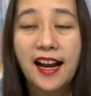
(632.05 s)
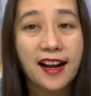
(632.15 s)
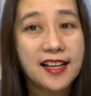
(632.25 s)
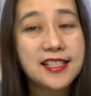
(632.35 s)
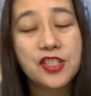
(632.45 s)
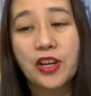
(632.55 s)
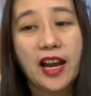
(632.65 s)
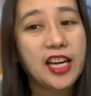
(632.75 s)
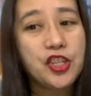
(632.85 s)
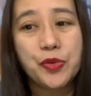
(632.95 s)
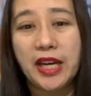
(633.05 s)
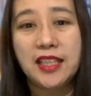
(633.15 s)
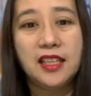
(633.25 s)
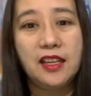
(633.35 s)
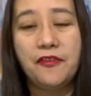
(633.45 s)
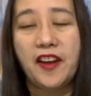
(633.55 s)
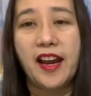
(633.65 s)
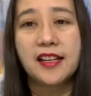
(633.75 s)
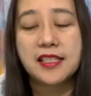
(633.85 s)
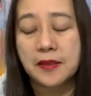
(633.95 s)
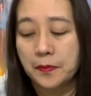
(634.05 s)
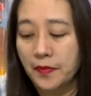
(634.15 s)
has hydrating effects.